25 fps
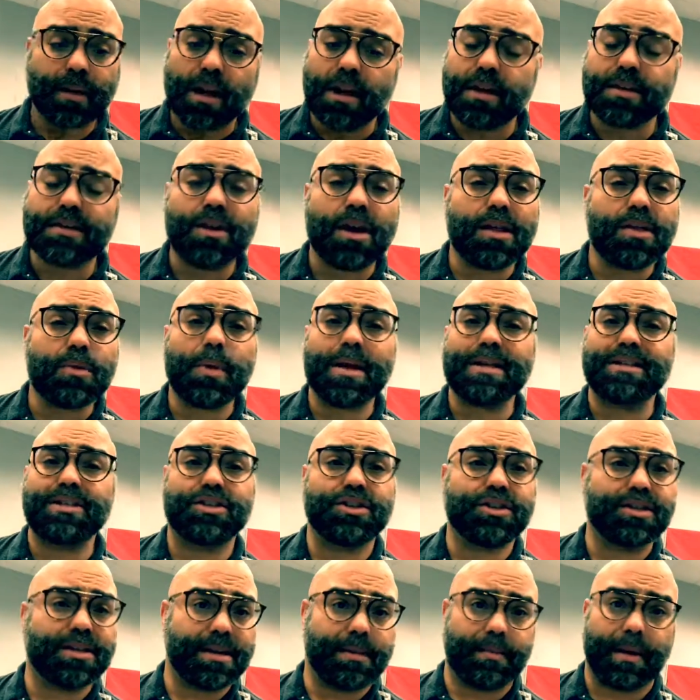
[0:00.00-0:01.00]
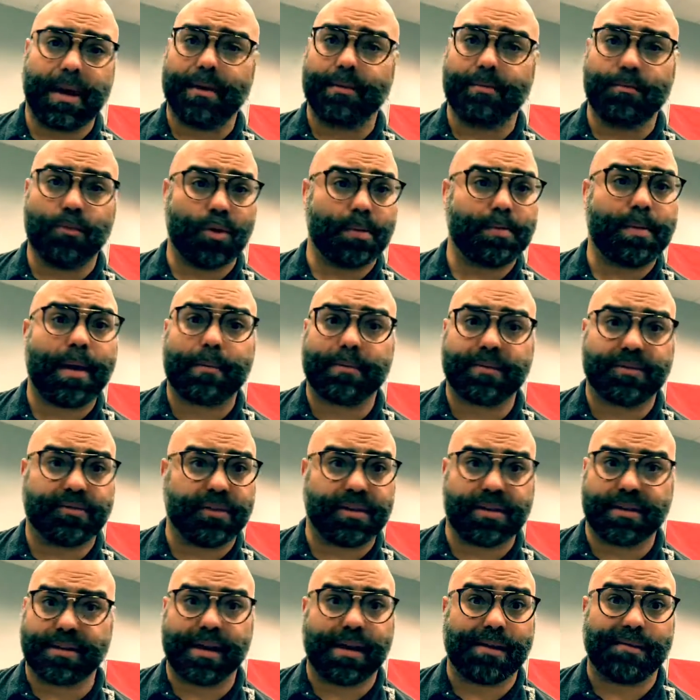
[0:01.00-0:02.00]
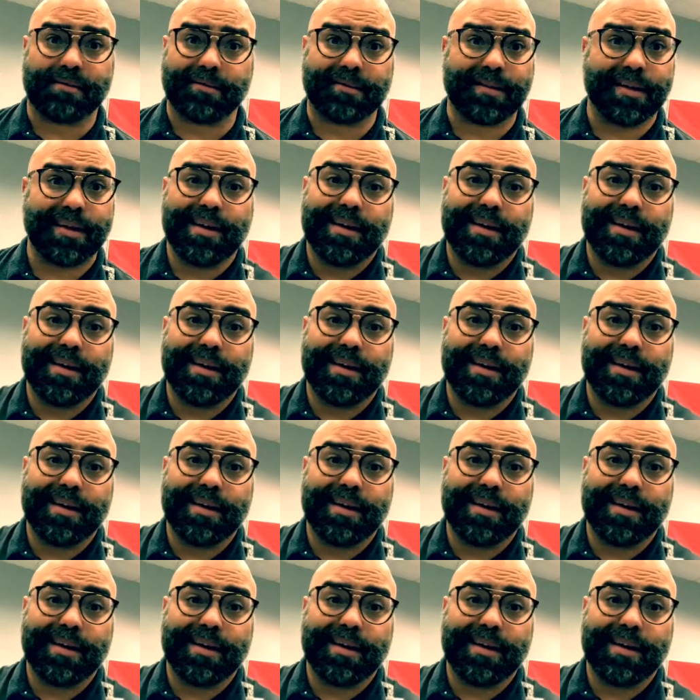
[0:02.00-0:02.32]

Because otherwise you're just gonna make more problems for yourself.